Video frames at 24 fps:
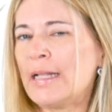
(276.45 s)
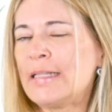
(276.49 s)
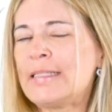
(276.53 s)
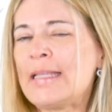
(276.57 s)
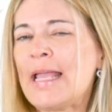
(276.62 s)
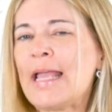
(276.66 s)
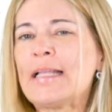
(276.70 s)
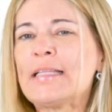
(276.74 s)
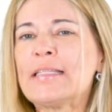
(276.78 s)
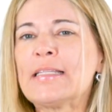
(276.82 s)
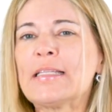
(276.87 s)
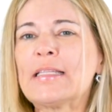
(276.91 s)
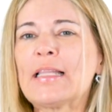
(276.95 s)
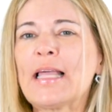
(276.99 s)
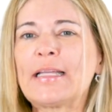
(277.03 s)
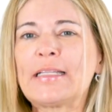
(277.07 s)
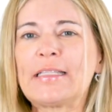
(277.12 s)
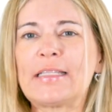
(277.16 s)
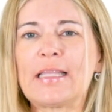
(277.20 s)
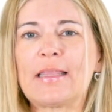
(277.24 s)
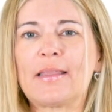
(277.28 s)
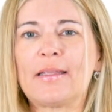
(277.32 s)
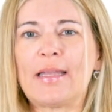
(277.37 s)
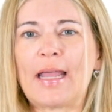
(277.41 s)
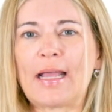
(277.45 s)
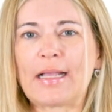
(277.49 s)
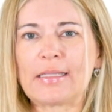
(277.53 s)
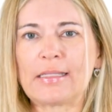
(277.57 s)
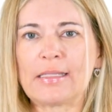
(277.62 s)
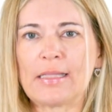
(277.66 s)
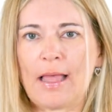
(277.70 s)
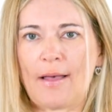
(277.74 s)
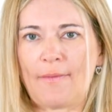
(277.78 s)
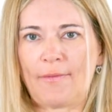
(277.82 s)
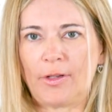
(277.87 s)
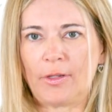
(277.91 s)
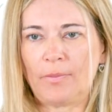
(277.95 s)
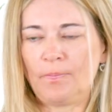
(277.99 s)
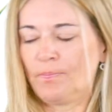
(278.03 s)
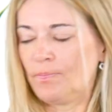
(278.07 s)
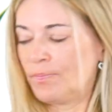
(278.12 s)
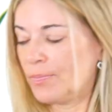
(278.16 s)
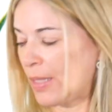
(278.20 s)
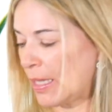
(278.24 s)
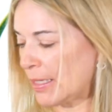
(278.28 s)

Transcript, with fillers: It takes it like to the next level.